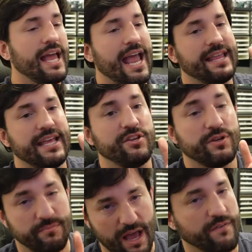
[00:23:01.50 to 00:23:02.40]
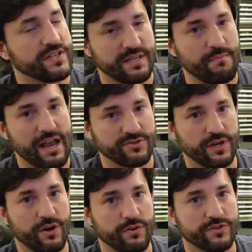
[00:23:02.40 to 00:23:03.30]
And then you can obviously max
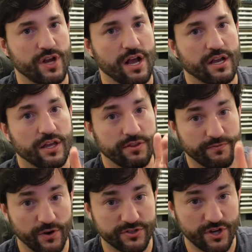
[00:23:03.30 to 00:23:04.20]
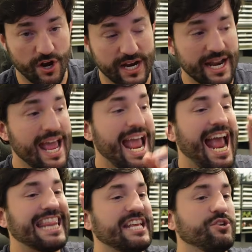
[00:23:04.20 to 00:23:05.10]
rank earth shock the first target,
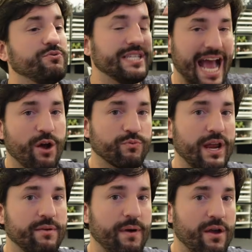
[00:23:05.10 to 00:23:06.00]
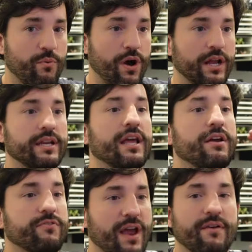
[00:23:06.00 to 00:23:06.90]
and then you downrank by 1
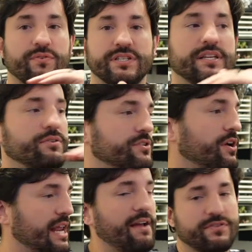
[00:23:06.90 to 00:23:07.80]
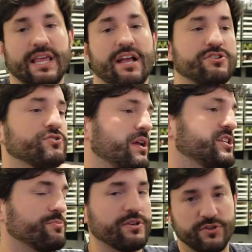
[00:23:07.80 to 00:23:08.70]
for every single target after that. Just try to
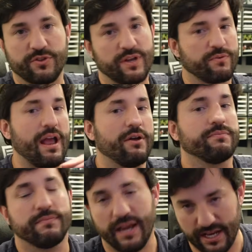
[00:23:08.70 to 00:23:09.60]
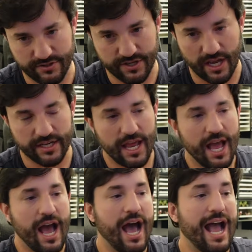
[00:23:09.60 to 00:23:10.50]
spread your threat around and you're done.
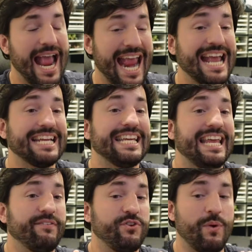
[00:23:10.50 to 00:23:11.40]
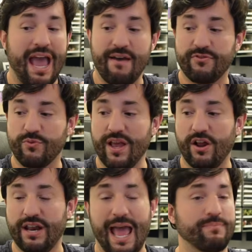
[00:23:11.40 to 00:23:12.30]
And if you have threat
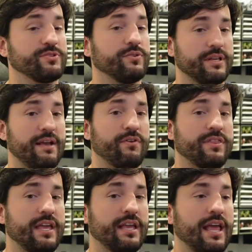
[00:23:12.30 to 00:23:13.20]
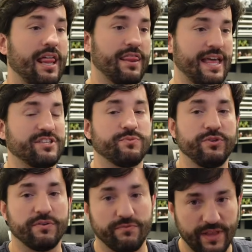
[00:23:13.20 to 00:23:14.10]
on absolutely everything, that's when
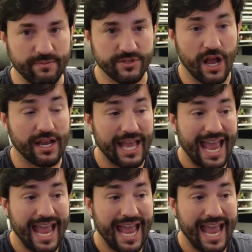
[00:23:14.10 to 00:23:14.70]
you can flame shock.